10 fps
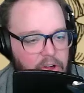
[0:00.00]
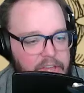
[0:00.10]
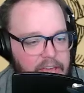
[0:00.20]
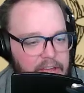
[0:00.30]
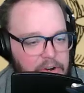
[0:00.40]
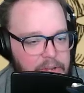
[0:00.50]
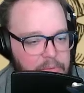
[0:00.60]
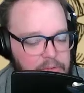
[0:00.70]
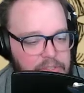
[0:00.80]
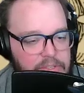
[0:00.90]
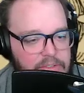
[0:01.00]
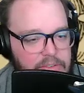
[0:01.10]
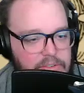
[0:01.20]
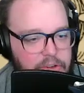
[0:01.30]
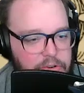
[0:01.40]
All he had on him was
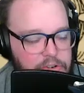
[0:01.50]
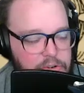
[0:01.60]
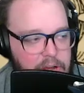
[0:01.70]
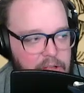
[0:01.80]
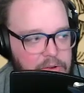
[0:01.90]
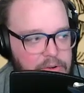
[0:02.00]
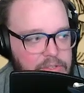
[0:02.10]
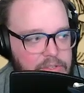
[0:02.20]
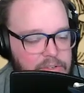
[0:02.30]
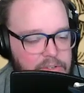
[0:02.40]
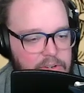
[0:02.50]
your $2,